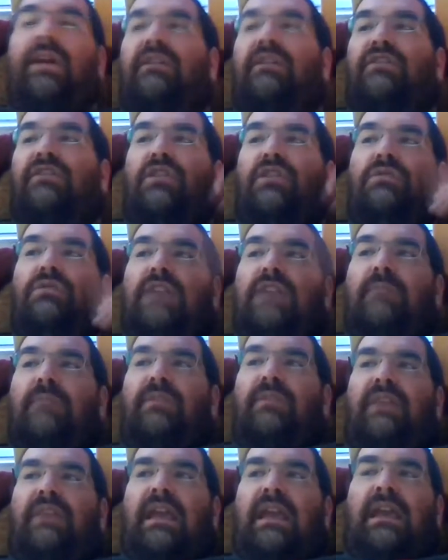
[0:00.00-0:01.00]
of view
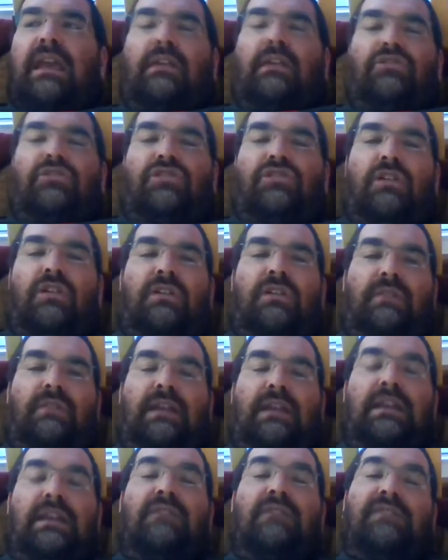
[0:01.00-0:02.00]
type of thing. It'll show you
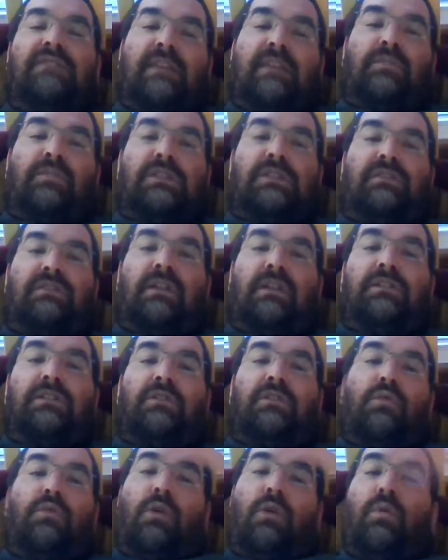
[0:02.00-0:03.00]
the idea of separate
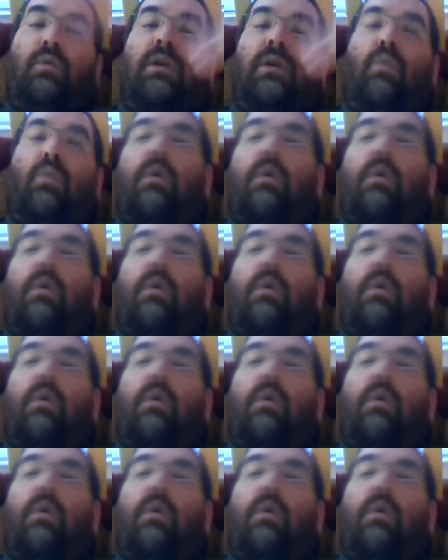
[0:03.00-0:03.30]
spheres and, quote, what a